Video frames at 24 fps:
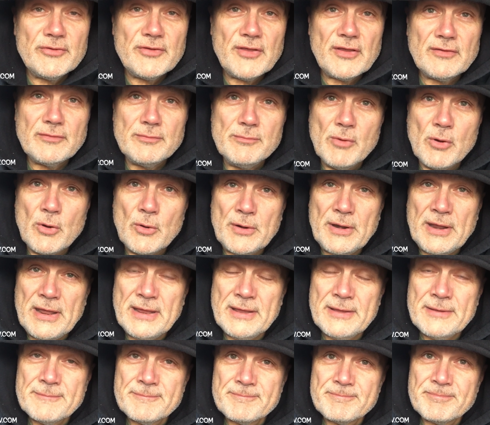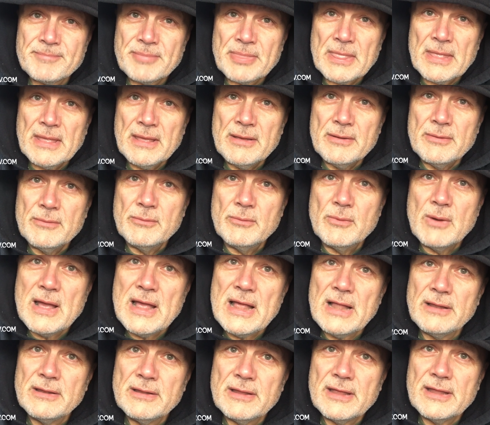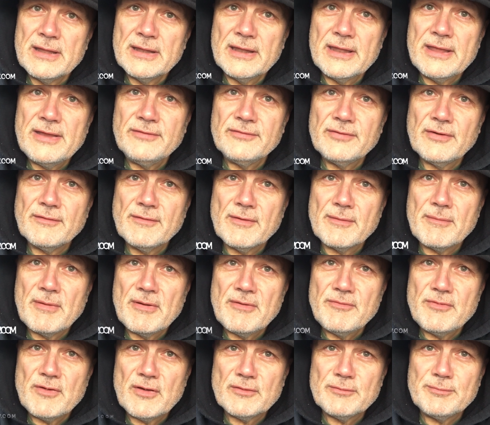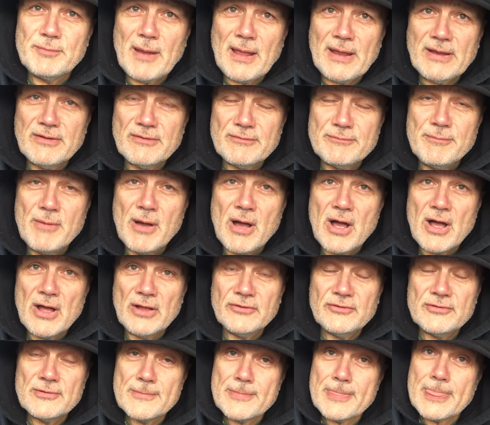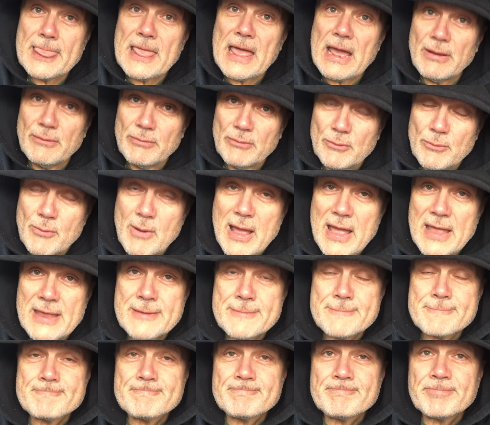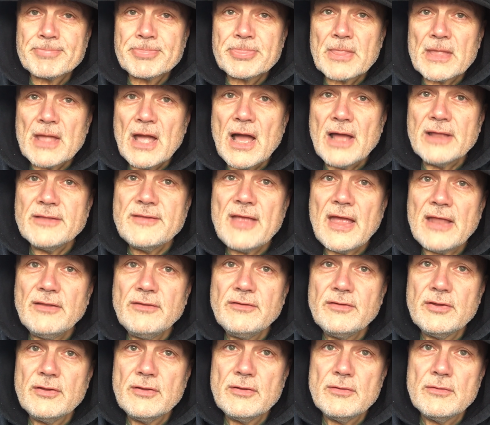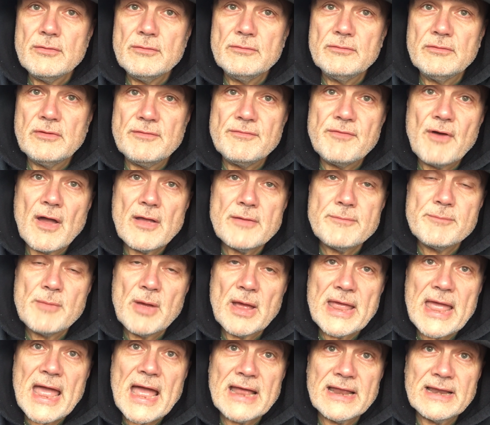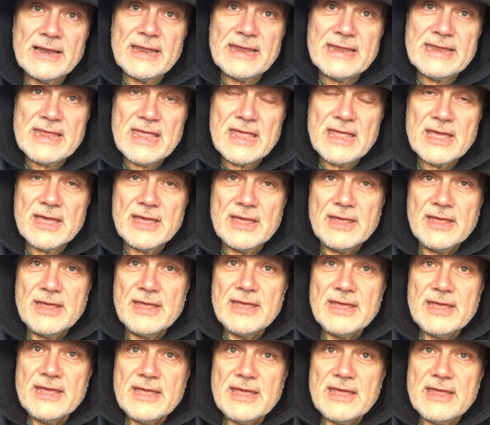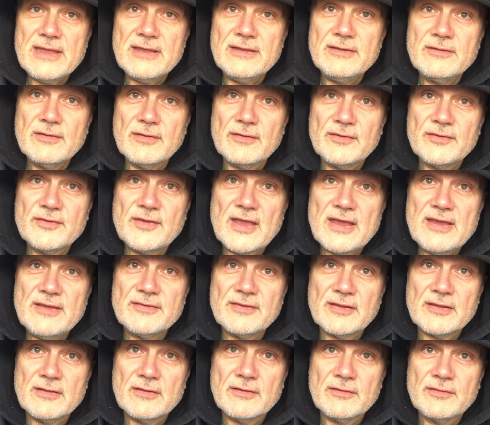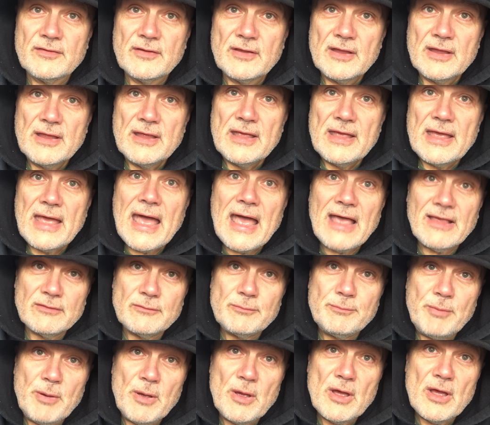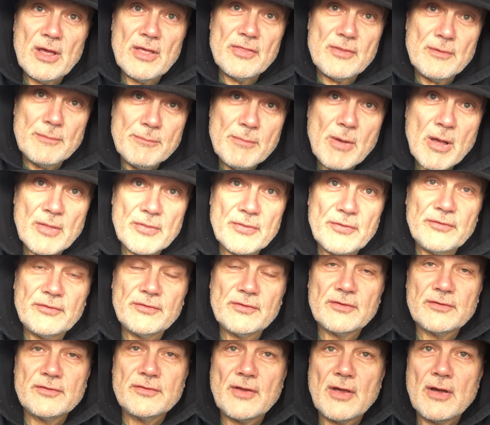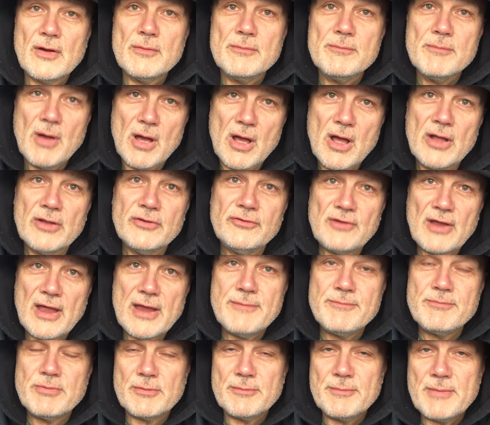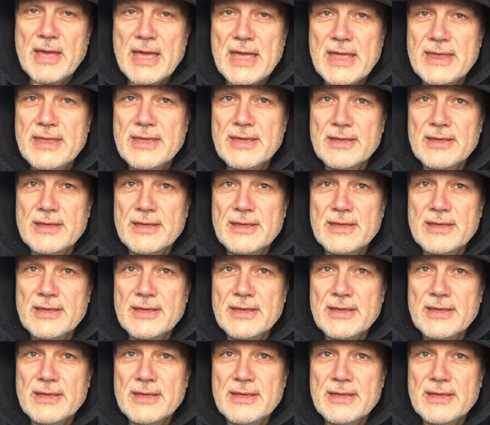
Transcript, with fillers: this morning. Well, at least I've got my first blank of March out the way. I tend to divide my angling year into seasons as per the months, so March, April, May